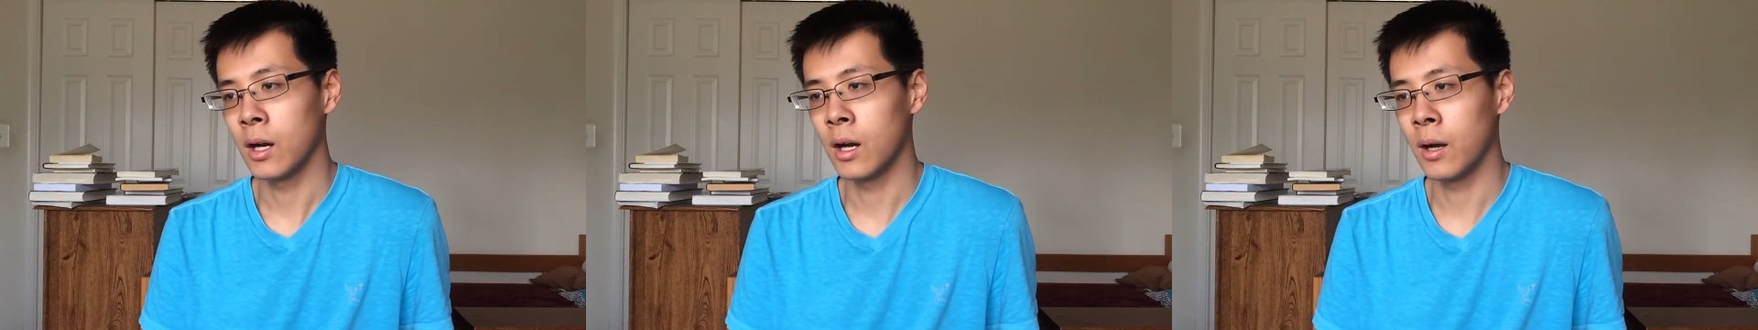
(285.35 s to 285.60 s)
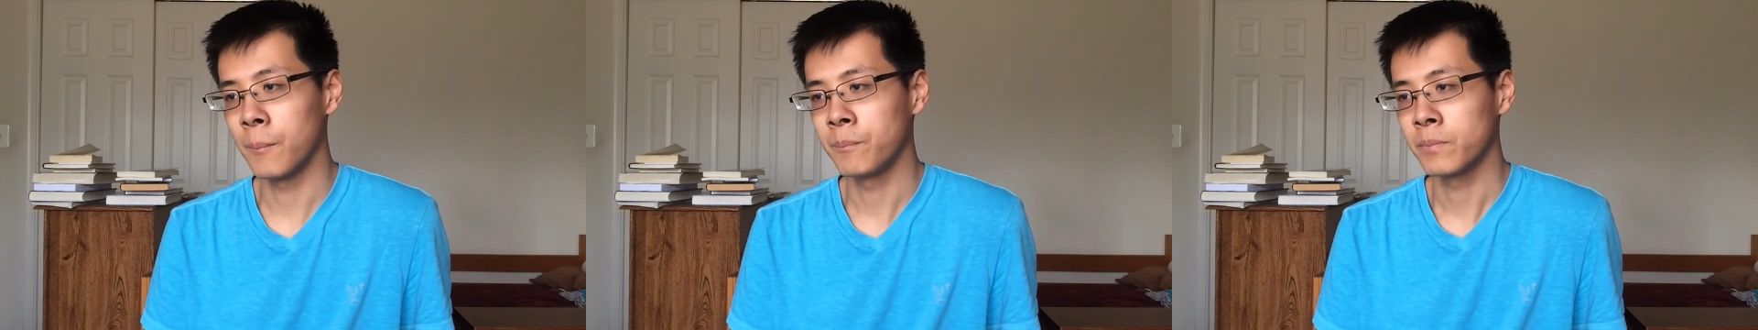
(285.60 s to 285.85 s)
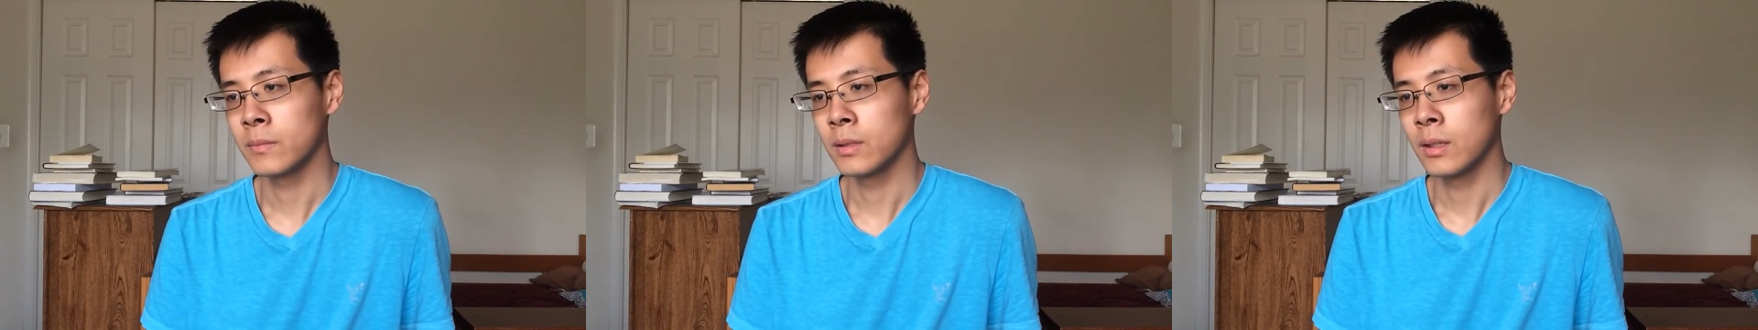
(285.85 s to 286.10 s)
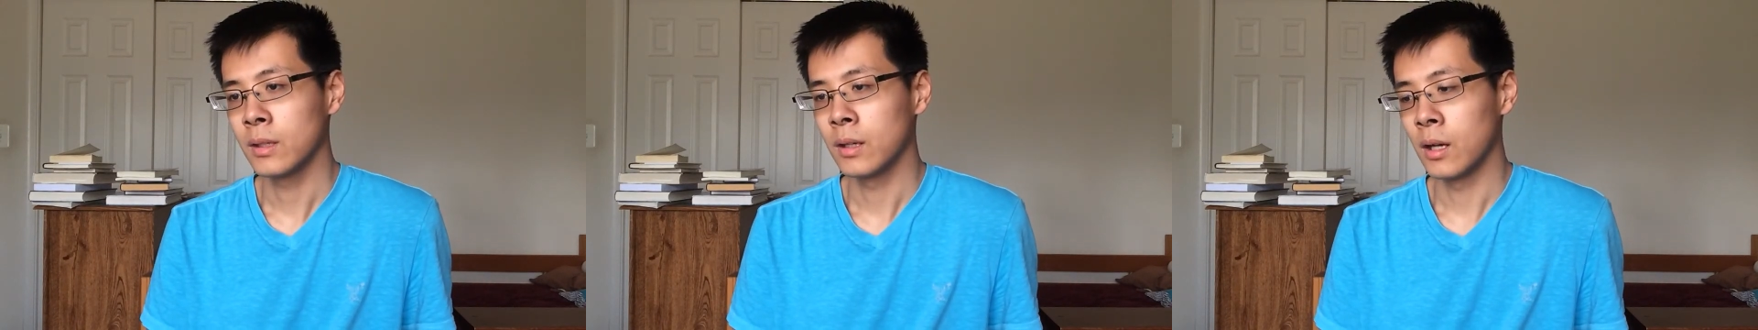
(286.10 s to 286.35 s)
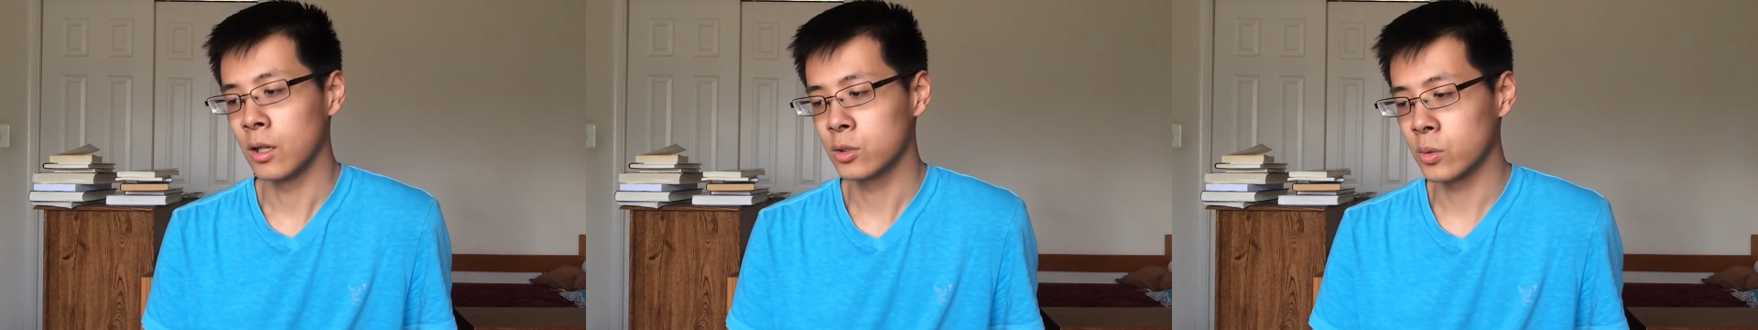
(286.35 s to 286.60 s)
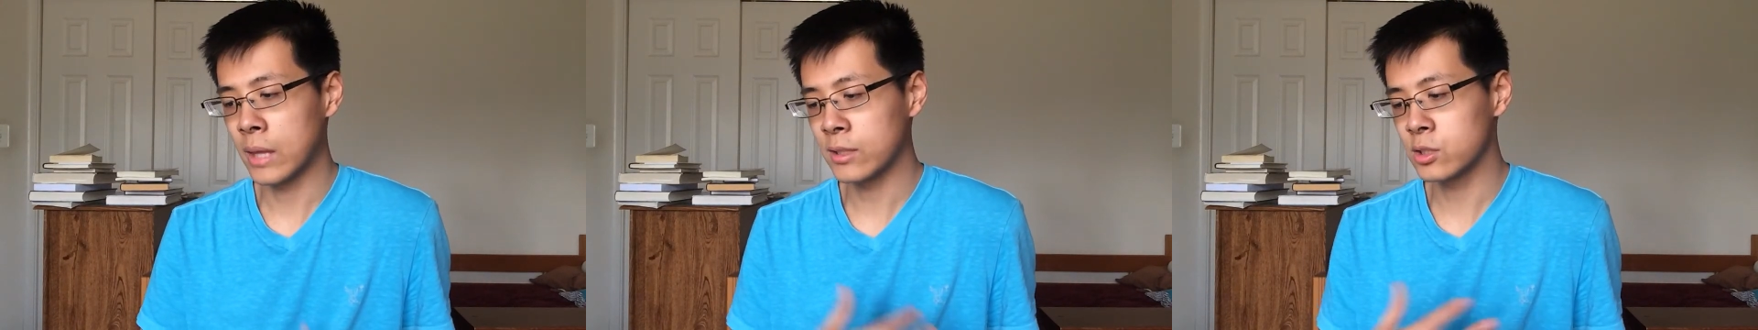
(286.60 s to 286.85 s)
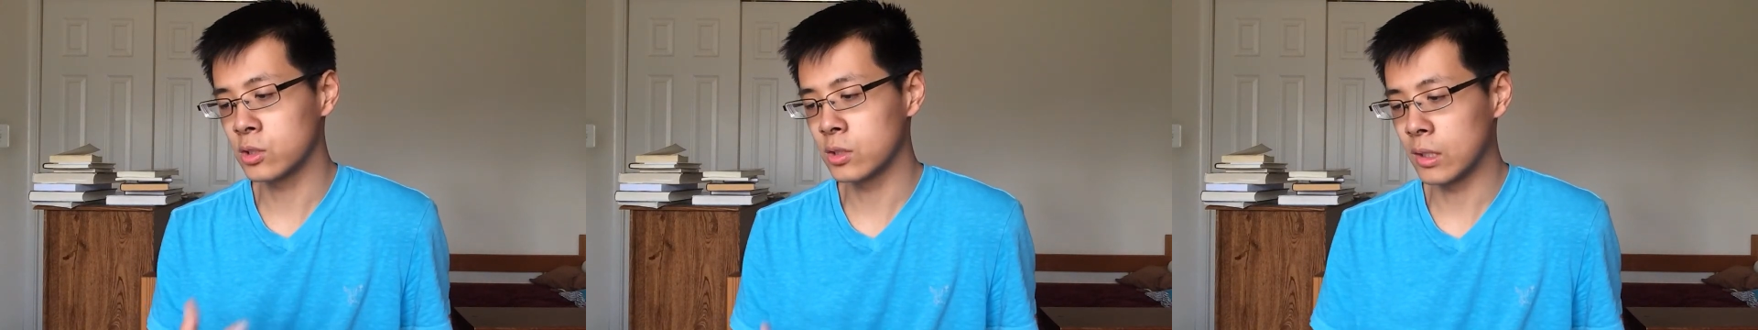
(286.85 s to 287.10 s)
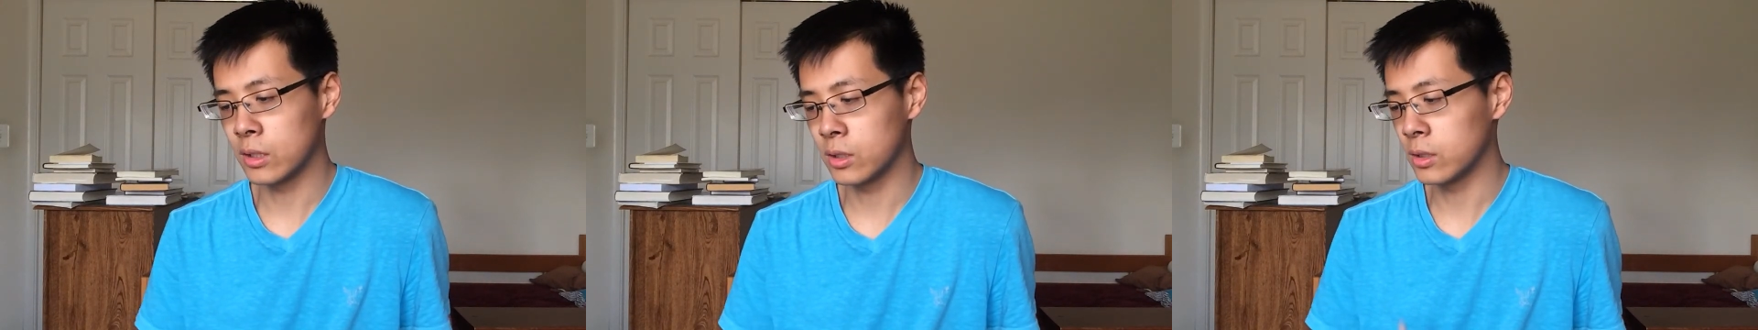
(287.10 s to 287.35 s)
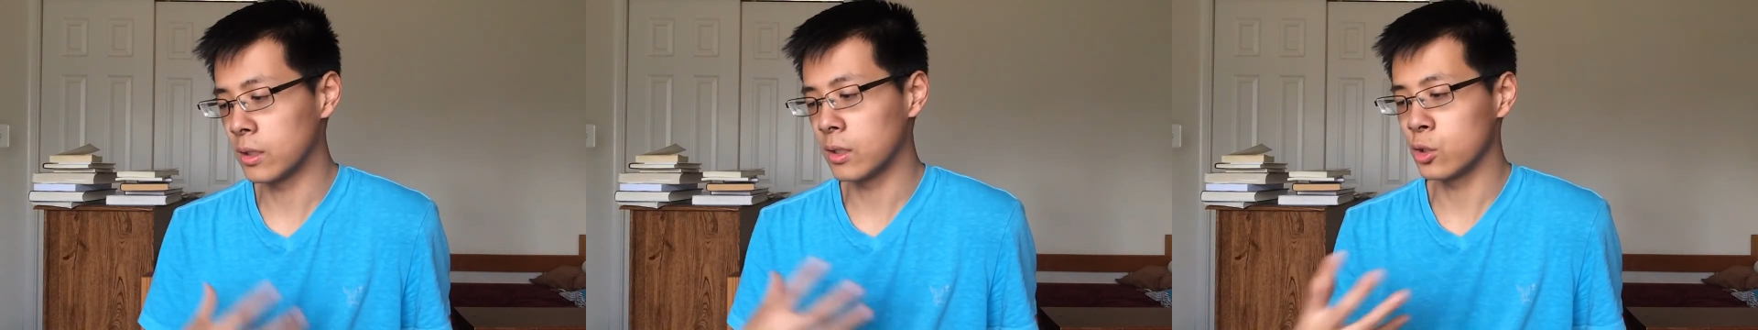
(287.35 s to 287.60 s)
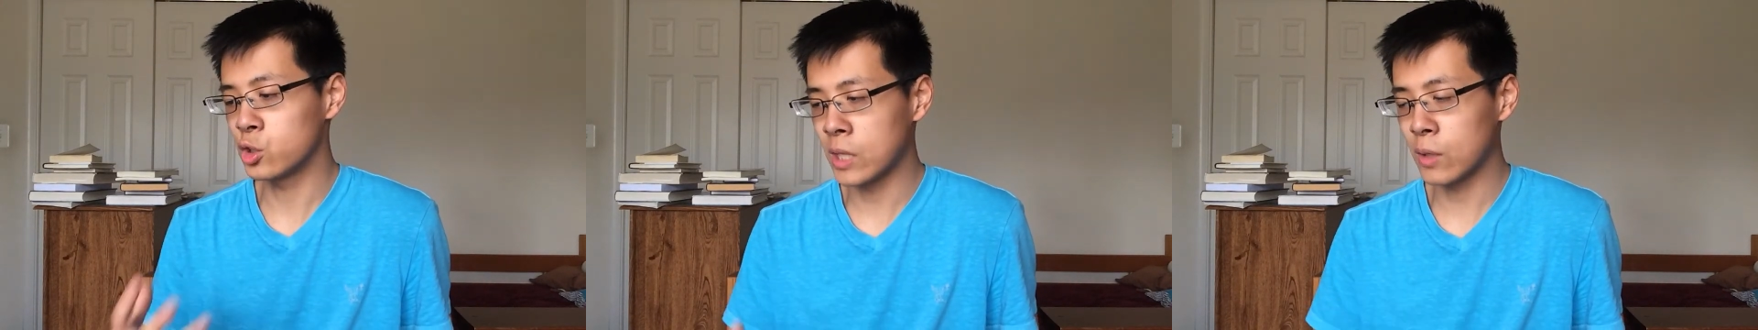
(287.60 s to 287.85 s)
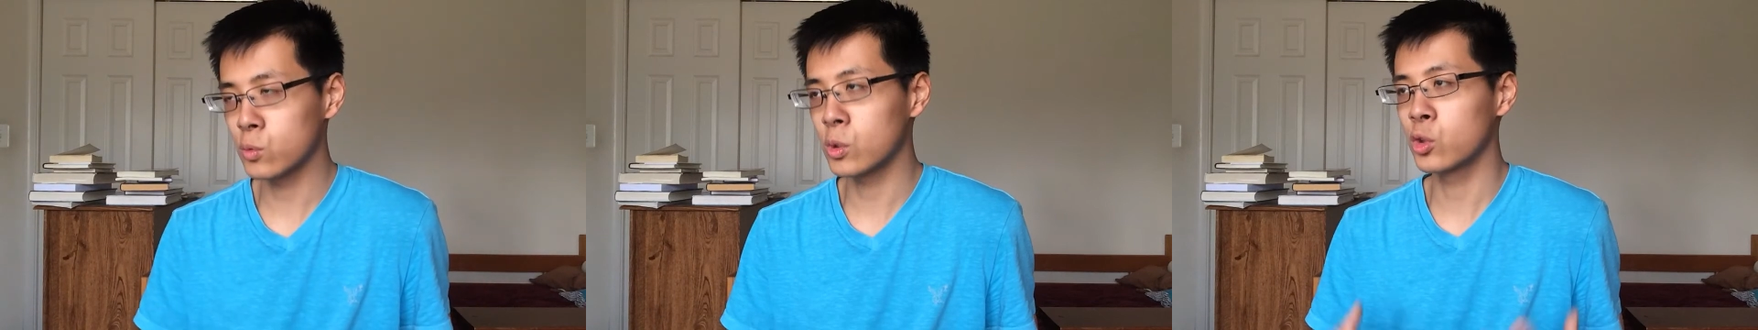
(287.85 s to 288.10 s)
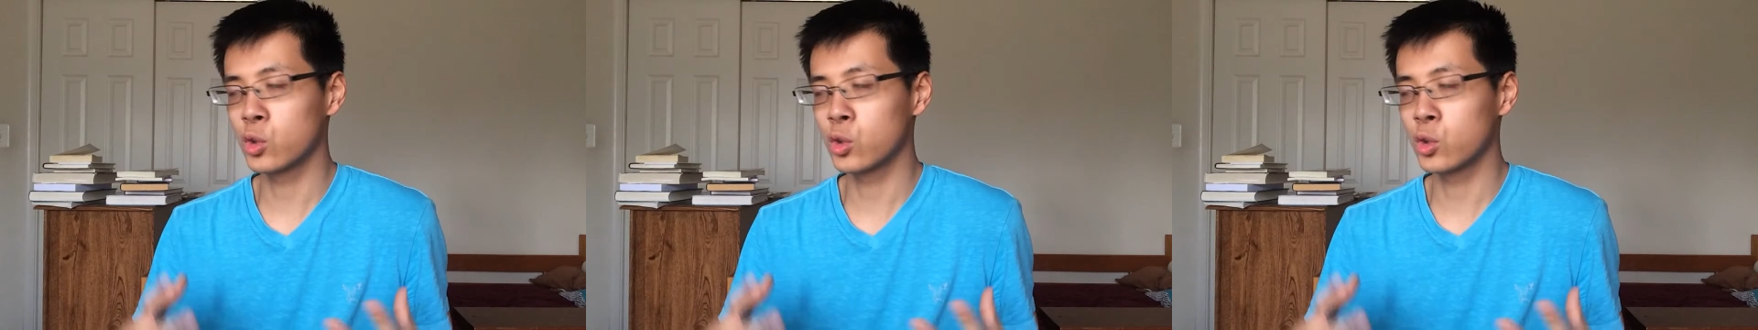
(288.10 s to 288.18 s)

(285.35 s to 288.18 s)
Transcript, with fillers: Um, uh, so that's general